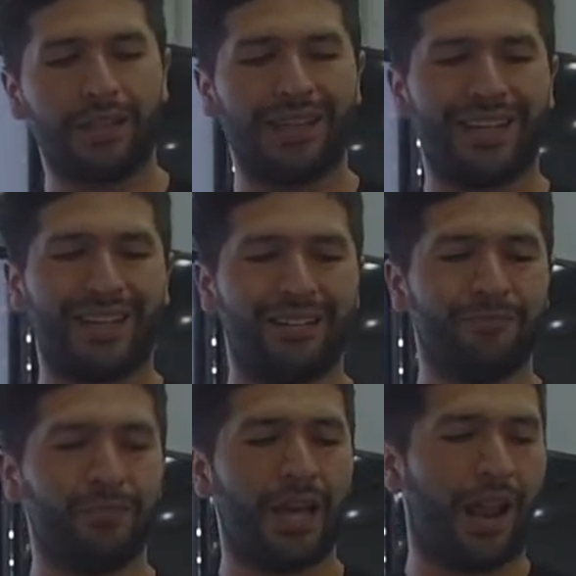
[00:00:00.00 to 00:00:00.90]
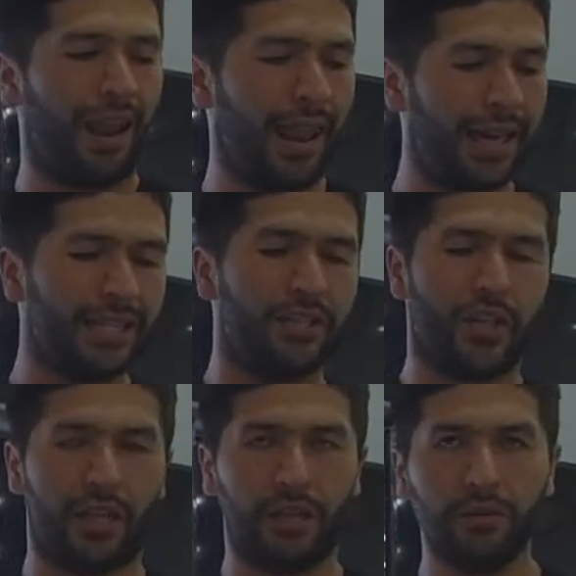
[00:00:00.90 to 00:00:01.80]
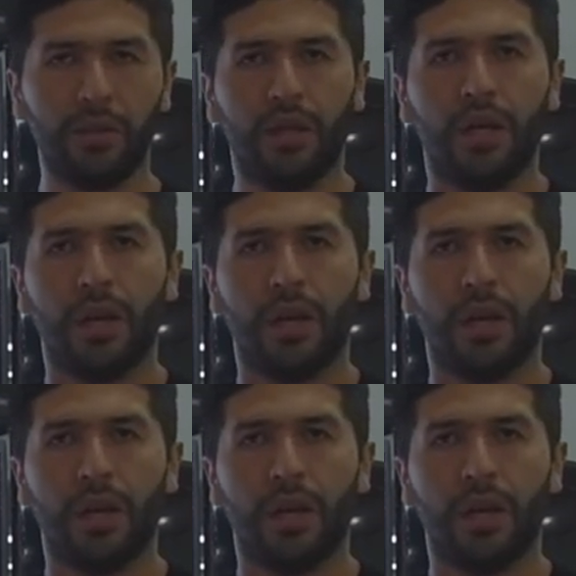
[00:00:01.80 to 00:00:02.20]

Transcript: a light yellow,